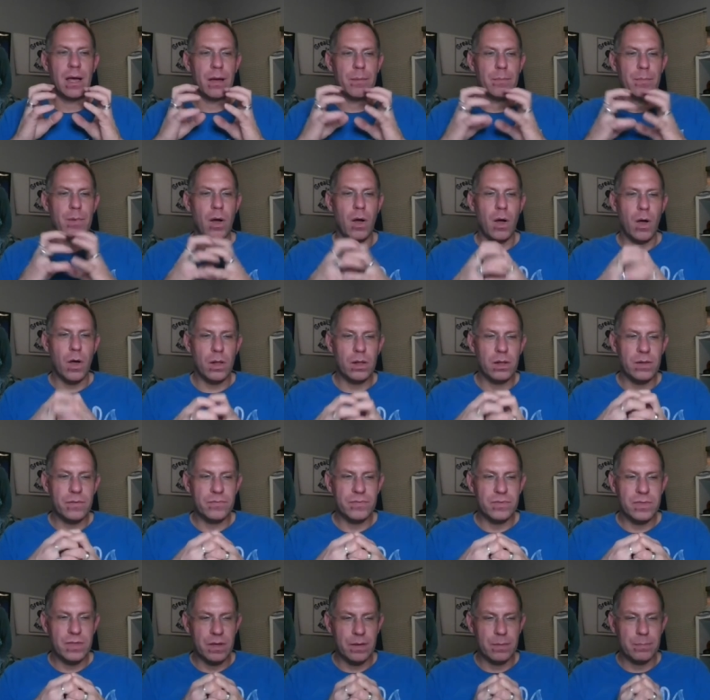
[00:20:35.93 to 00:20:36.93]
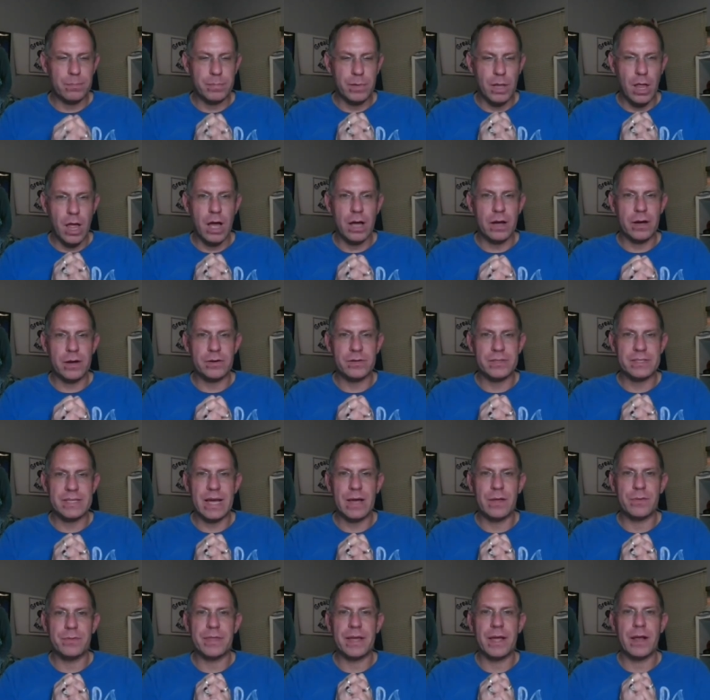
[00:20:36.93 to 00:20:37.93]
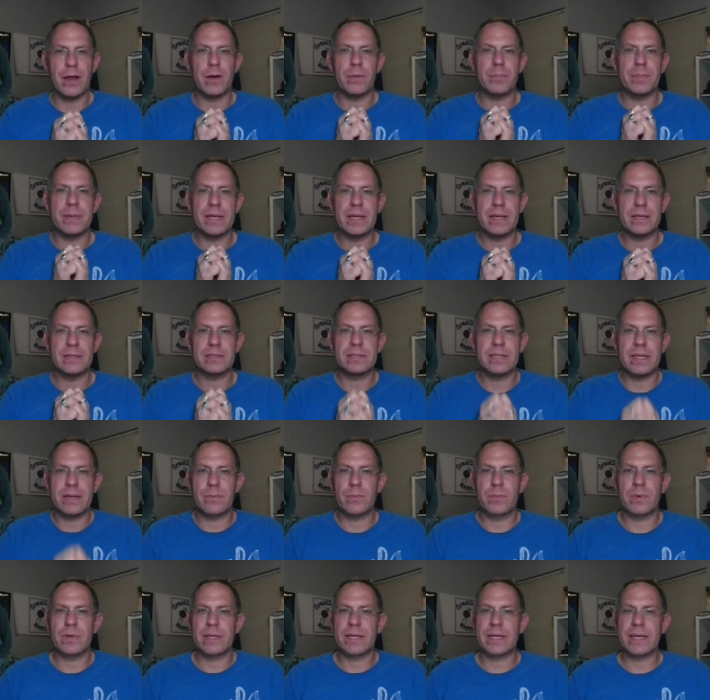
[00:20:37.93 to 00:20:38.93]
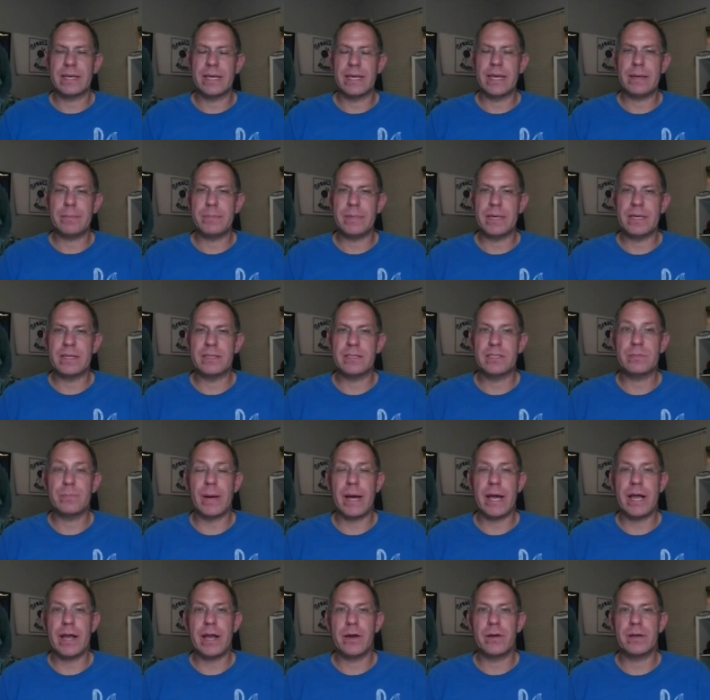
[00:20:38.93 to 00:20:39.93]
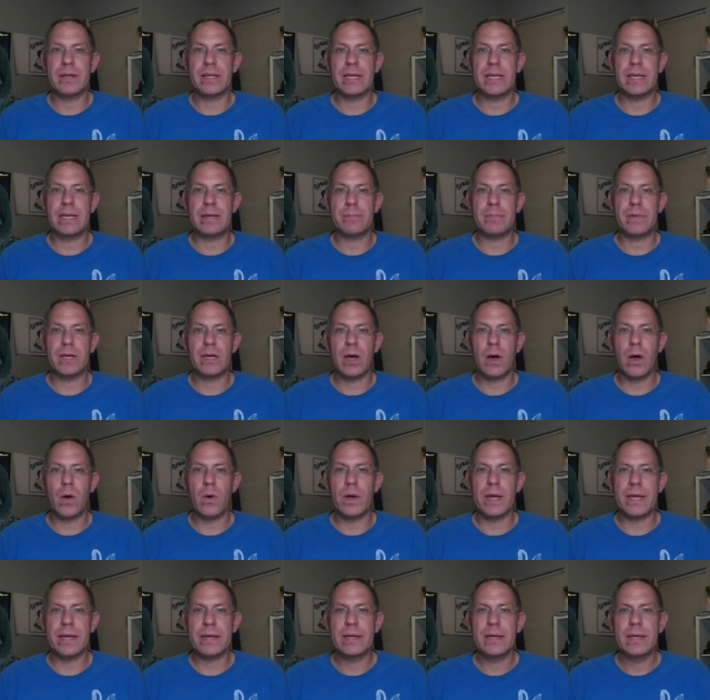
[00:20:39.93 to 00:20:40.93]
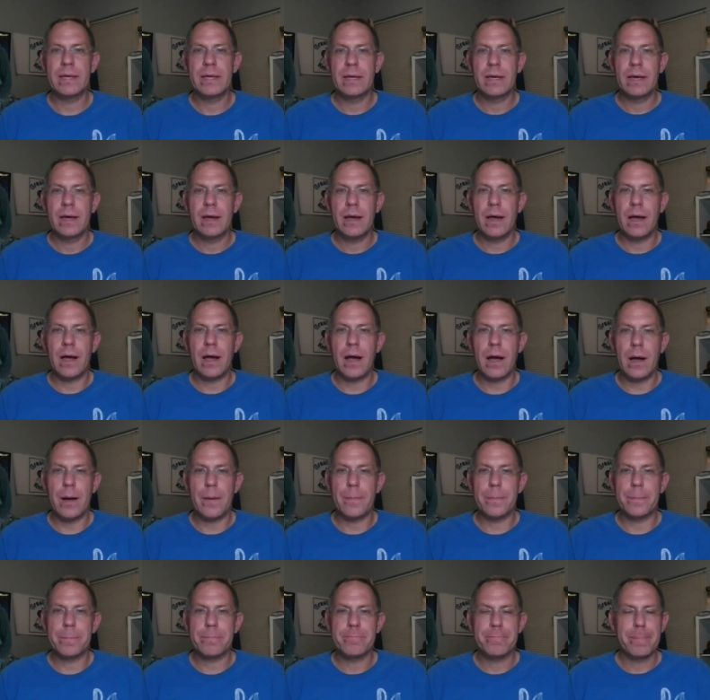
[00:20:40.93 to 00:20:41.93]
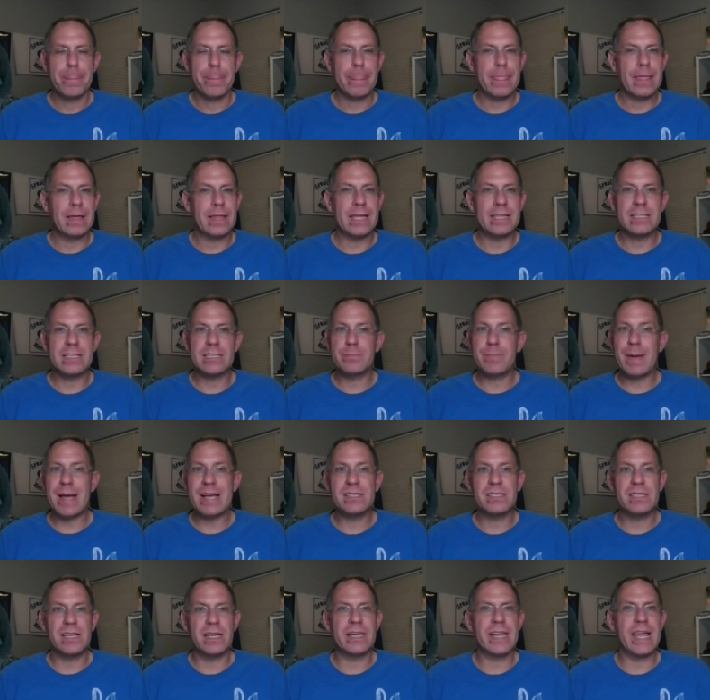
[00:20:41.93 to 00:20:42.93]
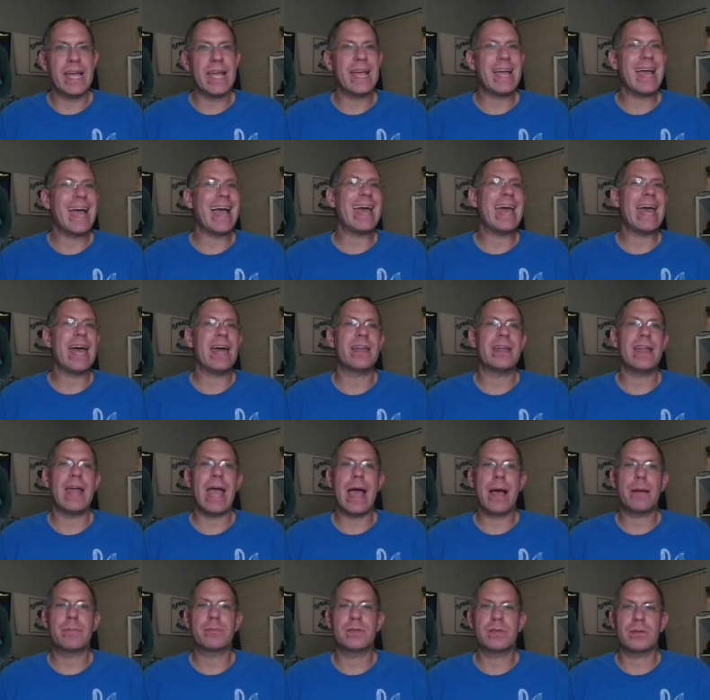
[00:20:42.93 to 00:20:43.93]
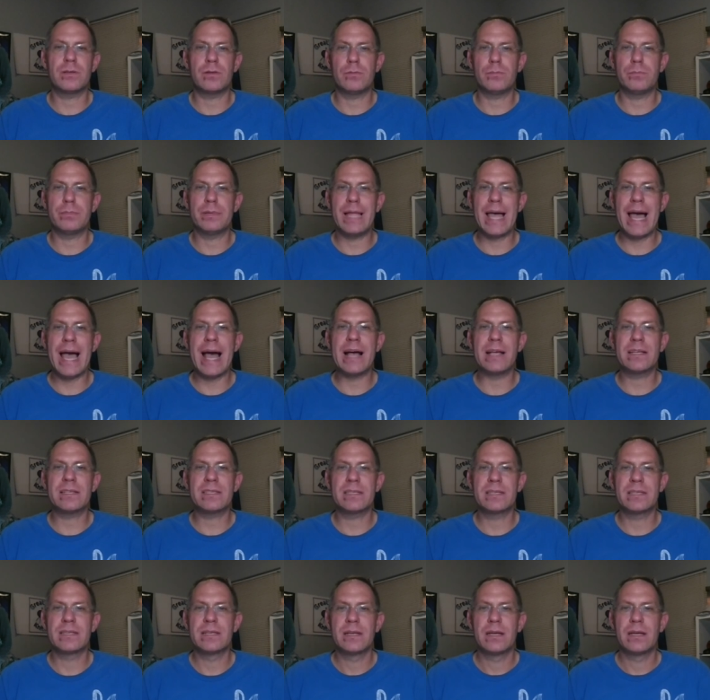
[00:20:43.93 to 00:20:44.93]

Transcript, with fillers: all of the bloggers out there because they really keep me inspired and keep me going. Like this past Sunday, I had an absolute blast